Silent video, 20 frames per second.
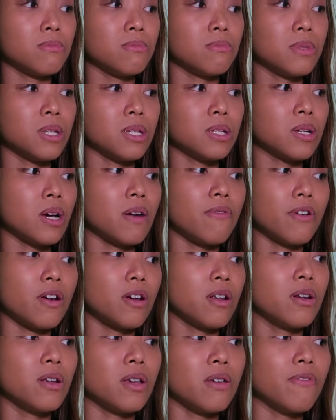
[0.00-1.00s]
discover
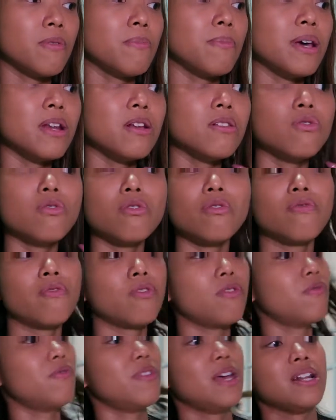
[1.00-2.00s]
an even better look
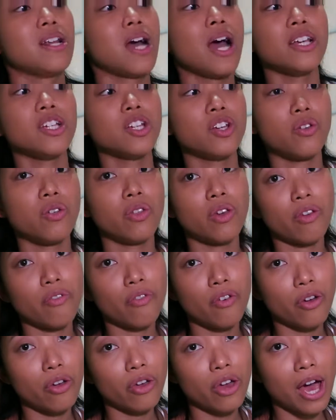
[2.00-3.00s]
for that eyeshadow that you
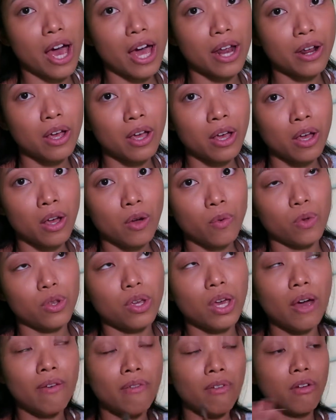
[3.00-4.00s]
forgot you had when
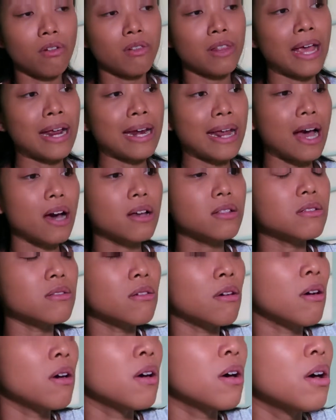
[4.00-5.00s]
you have it all laid out.
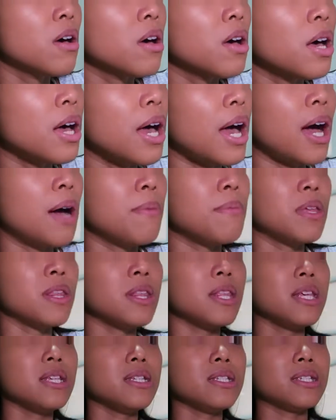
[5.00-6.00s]
So in
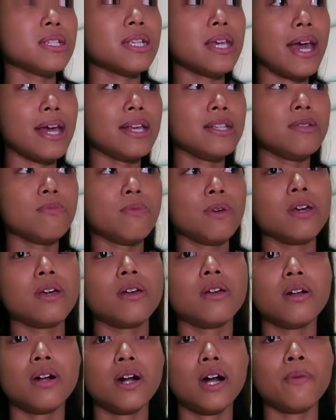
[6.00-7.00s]
this case
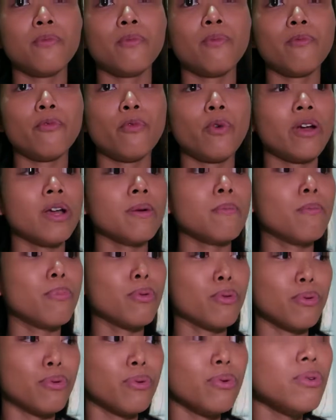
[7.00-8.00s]
I'm wearing
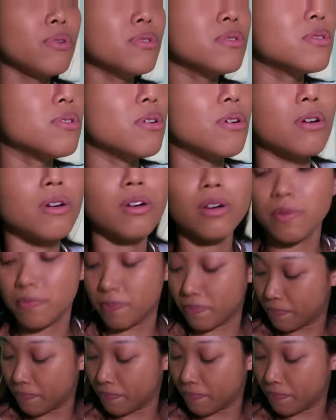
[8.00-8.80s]
blue, so